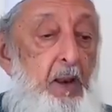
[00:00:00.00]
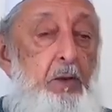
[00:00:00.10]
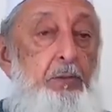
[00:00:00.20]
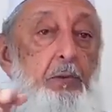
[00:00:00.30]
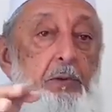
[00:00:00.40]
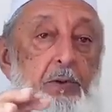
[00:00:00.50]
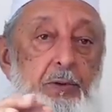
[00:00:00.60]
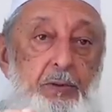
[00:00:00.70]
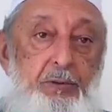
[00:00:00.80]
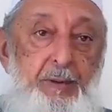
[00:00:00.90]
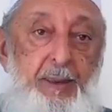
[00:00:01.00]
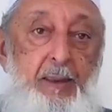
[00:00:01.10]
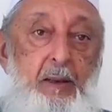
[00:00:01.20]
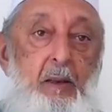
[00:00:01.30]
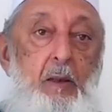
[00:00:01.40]
So the
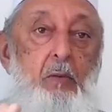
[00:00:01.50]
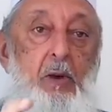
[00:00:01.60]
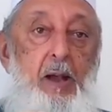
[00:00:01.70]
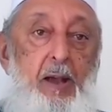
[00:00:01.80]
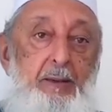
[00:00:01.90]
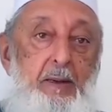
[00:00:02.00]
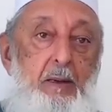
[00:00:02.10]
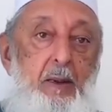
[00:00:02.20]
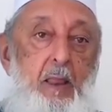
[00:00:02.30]
Tashkeel were added